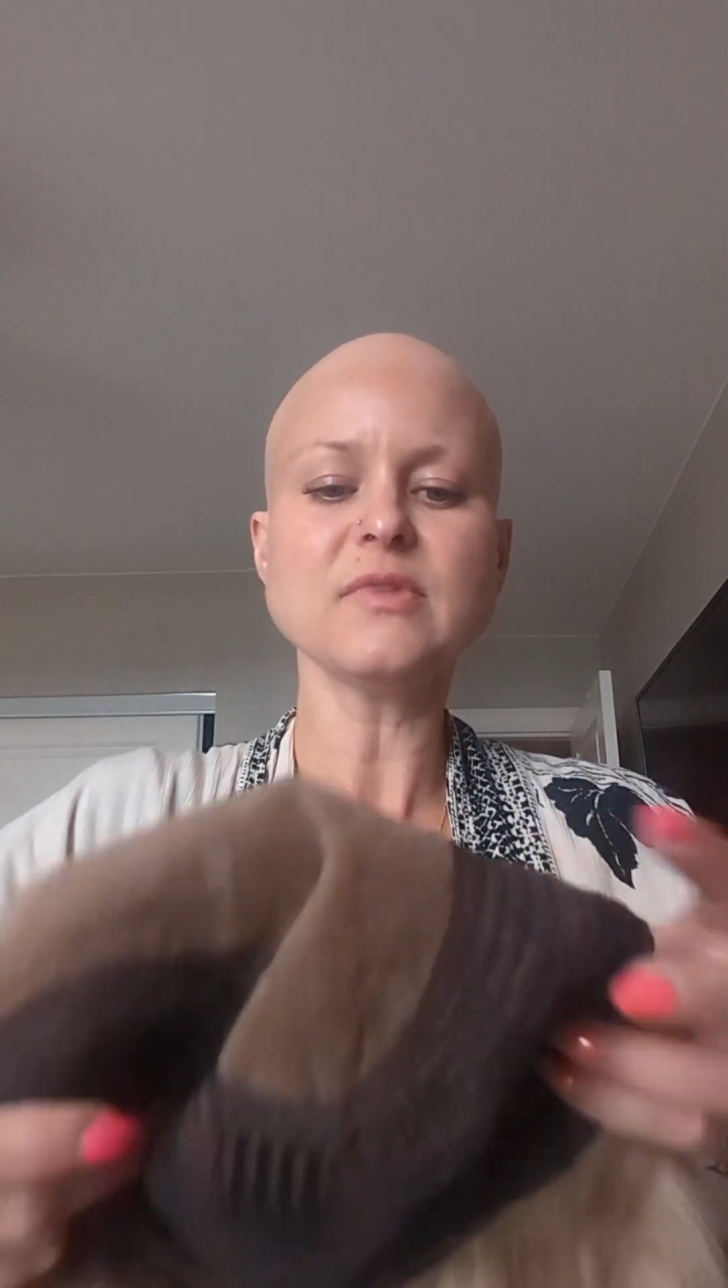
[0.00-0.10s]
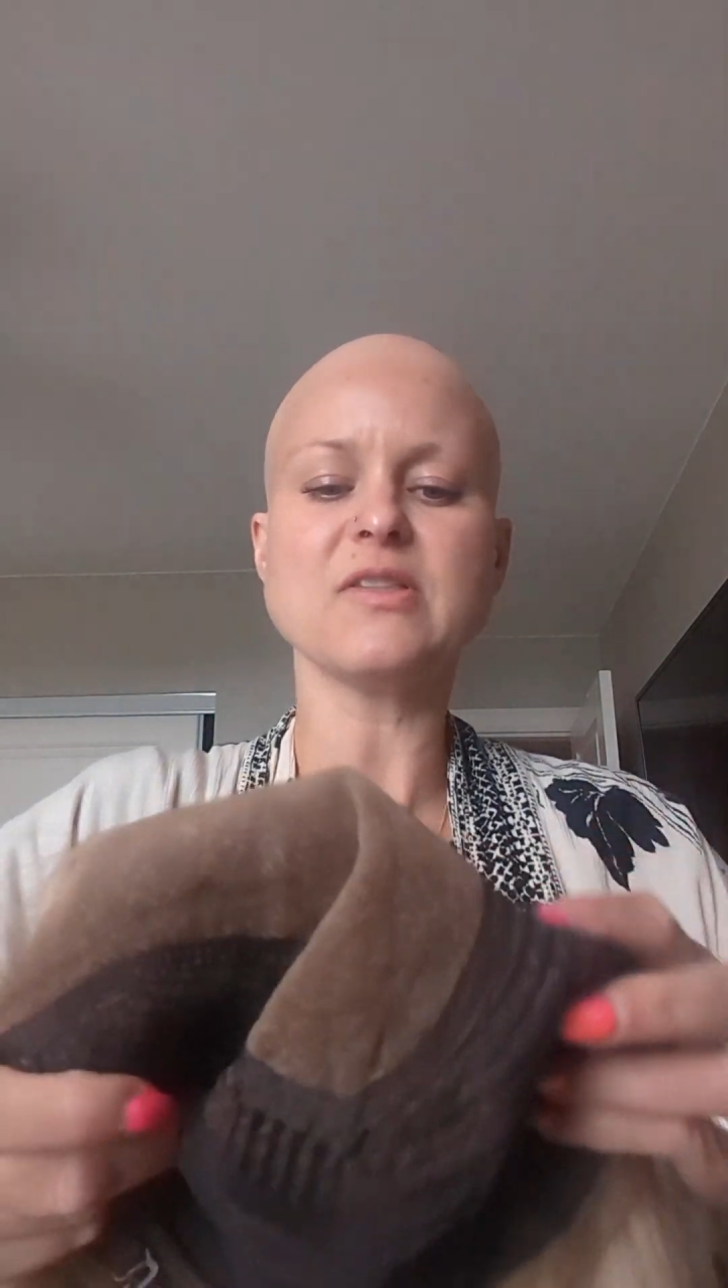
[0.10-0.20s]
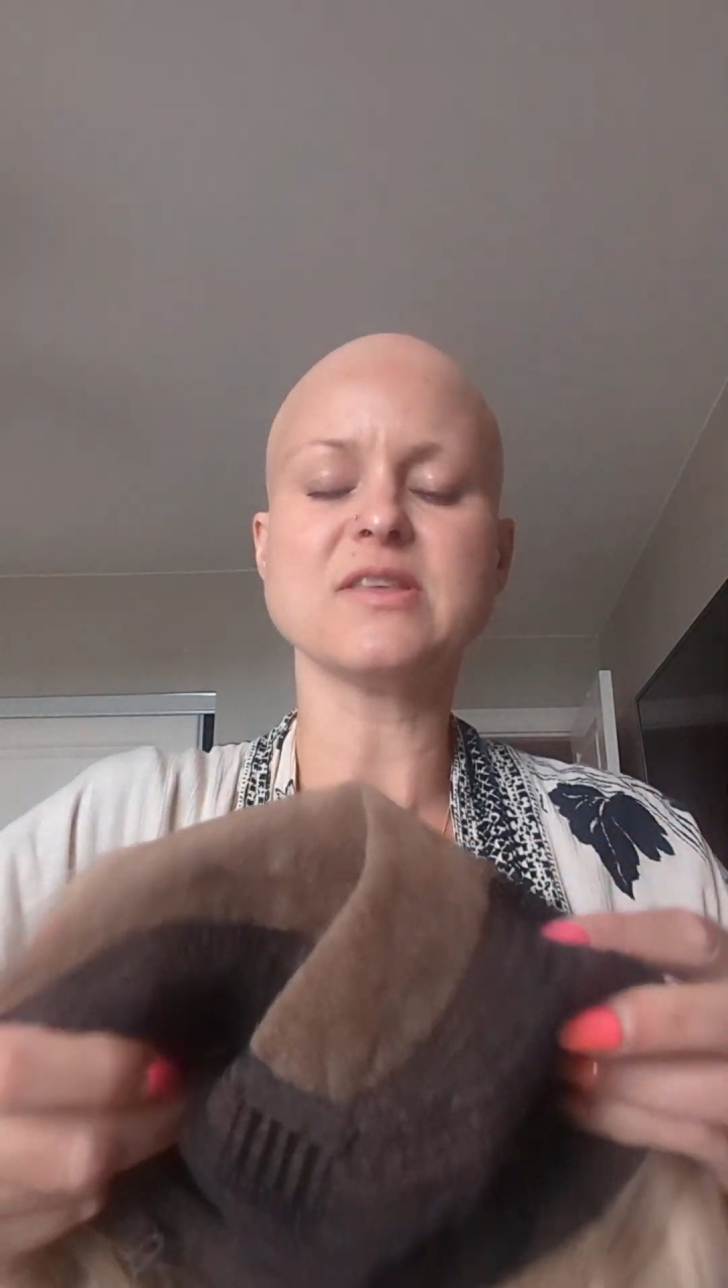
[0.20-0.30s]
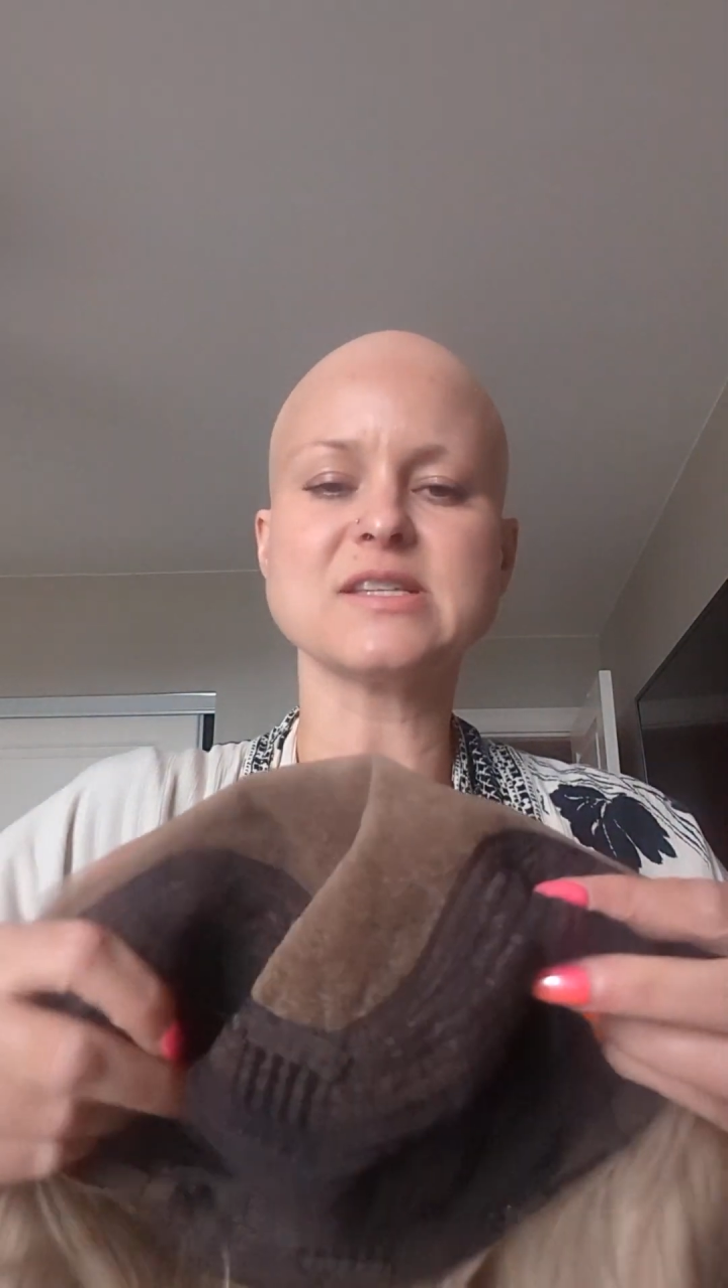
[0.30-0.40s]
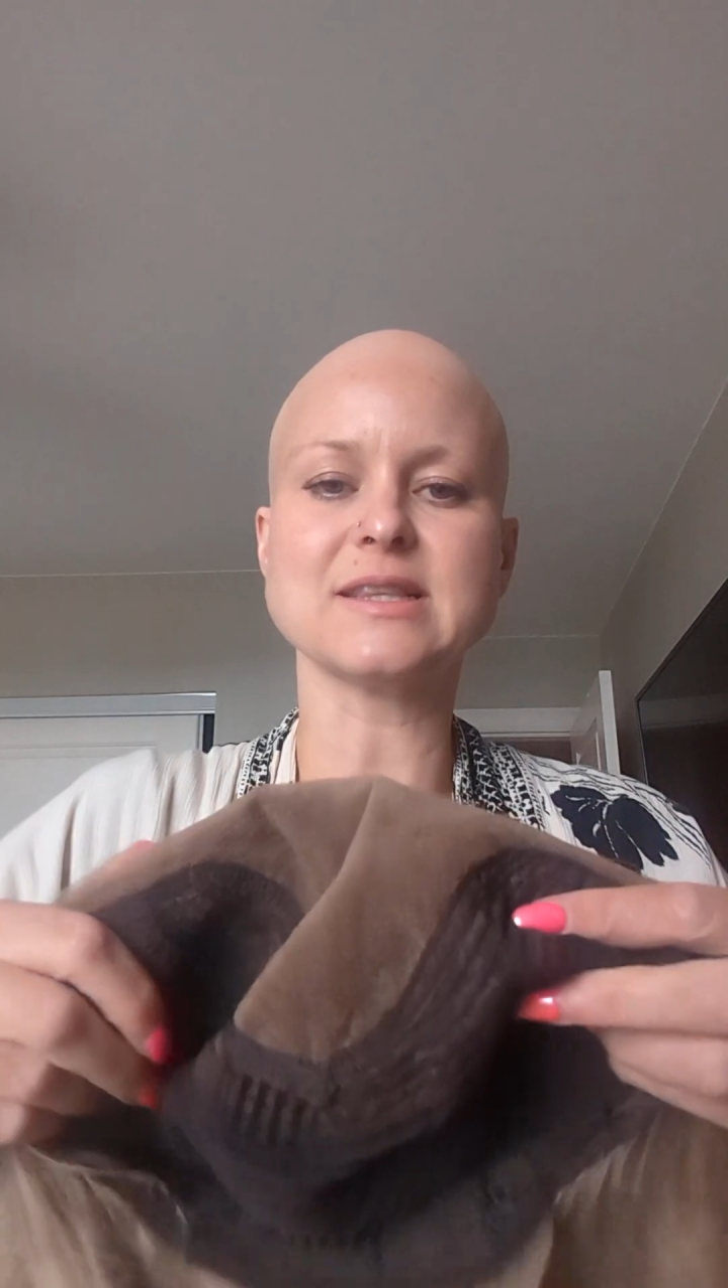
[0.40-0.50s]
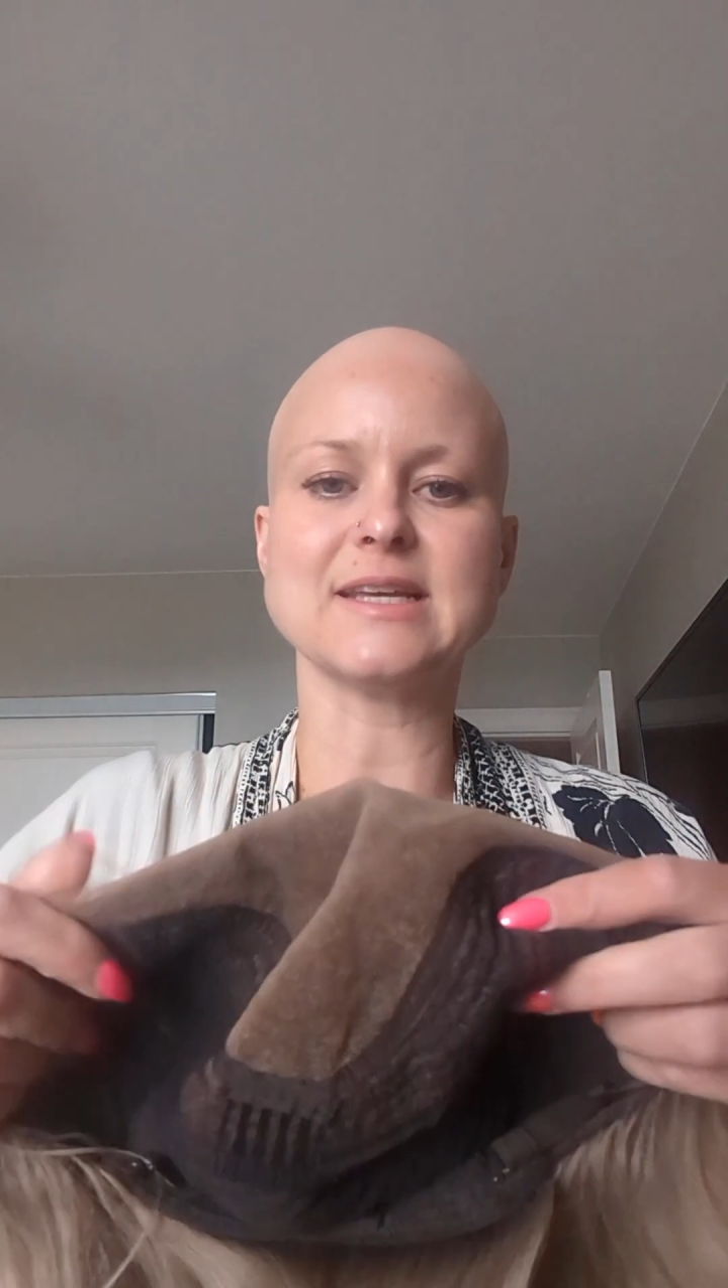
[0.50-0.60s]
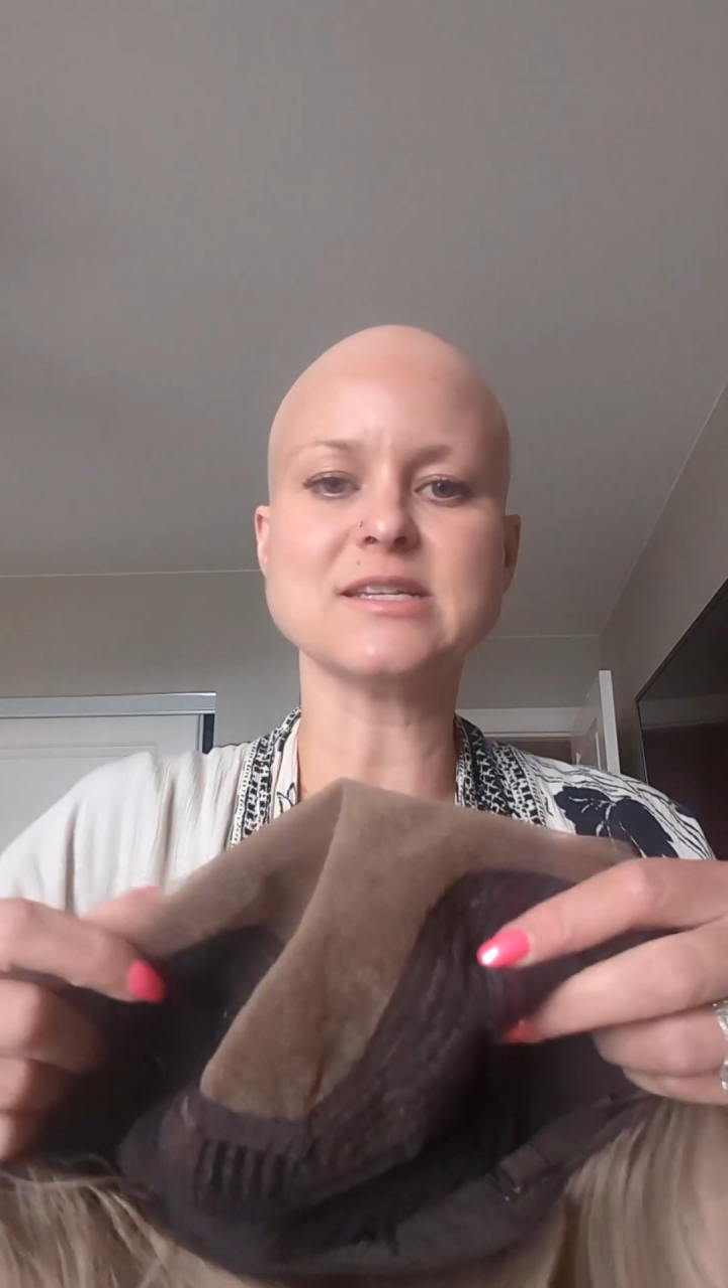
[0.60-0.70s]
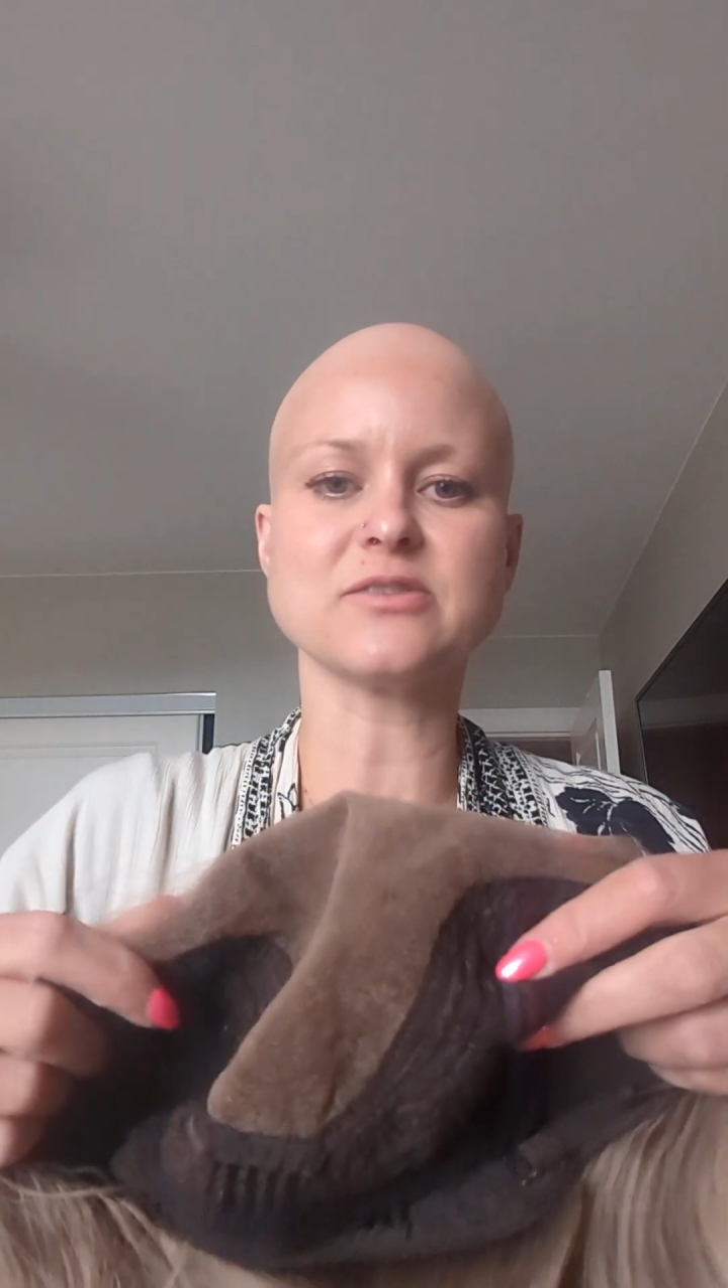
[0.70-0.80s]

This lace